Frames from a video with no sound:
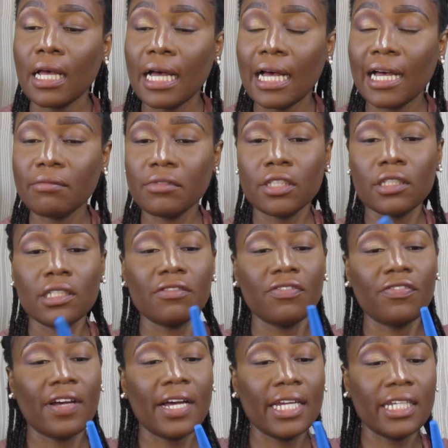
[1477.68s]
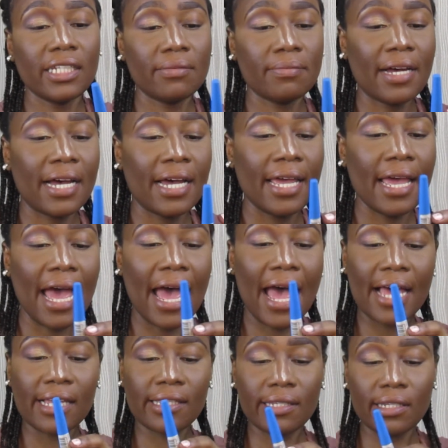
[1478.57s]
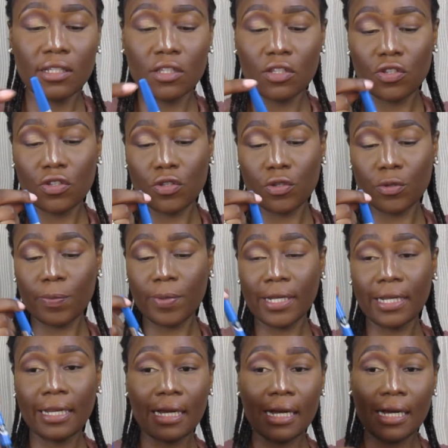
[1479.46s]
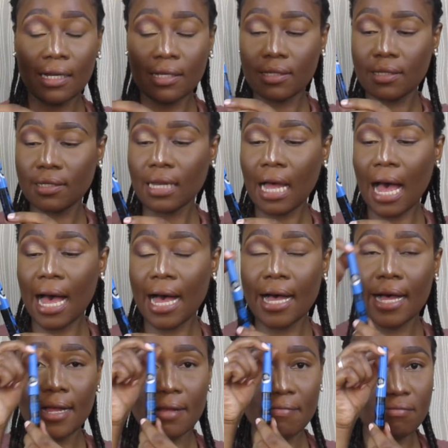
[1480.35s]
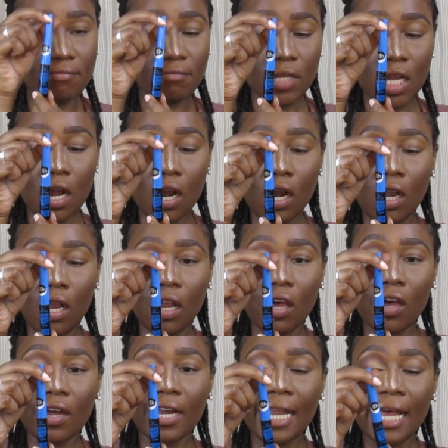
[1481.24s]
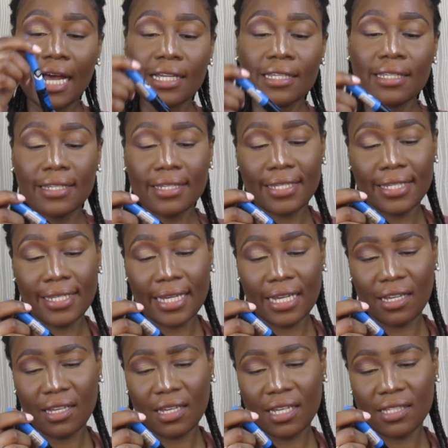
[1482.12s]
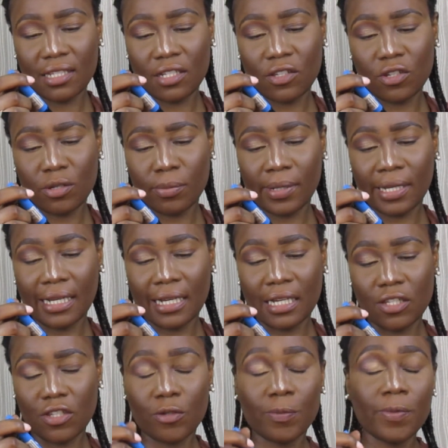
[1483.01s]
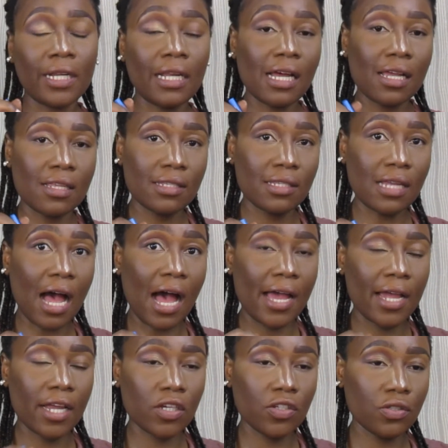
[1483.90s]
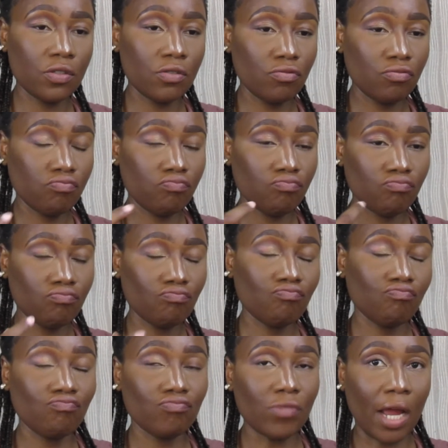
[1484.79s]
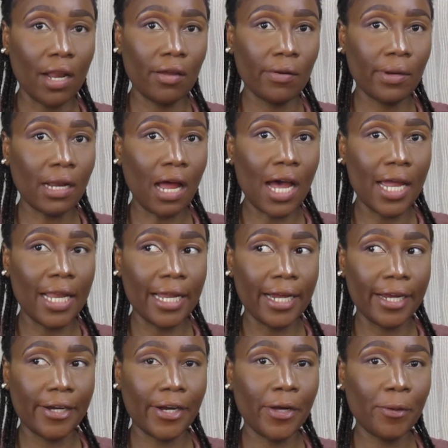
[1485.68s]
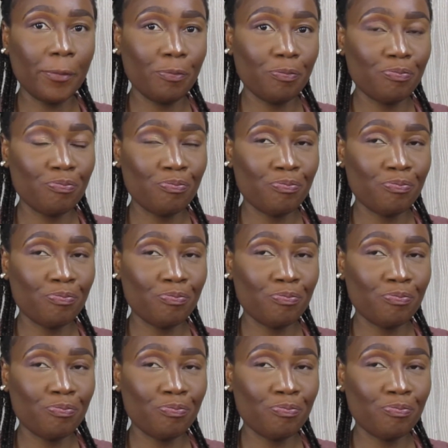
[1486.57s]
I'm going to find my Essence Super Last Long Lasting, is it Super Last? Super Last Liquid Eyeliner.